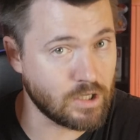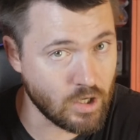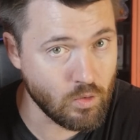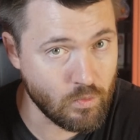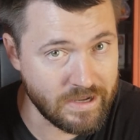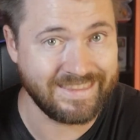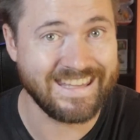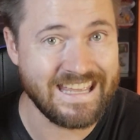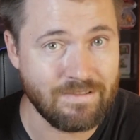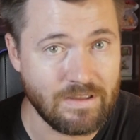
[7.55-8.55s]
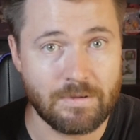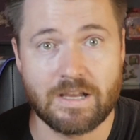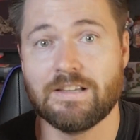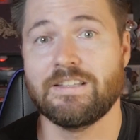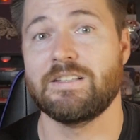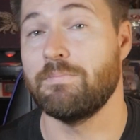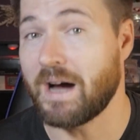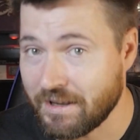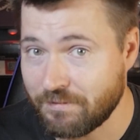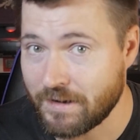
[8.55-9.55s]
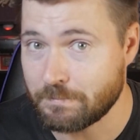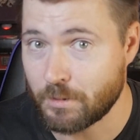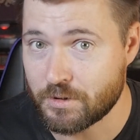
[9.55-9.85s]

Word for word: to go with Eevee because it's my favorite